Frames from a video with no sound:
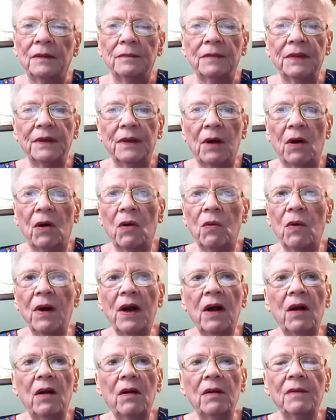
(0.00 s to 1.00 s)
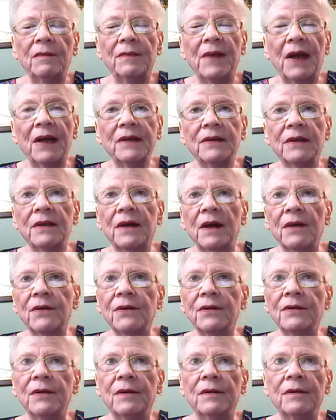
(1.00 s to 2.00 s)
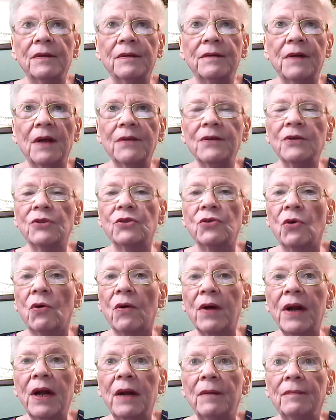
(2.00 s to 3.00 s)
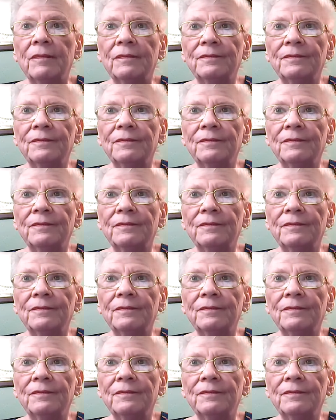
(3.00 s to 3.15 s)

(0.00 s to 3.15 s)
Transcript: But oh well, that's another another story.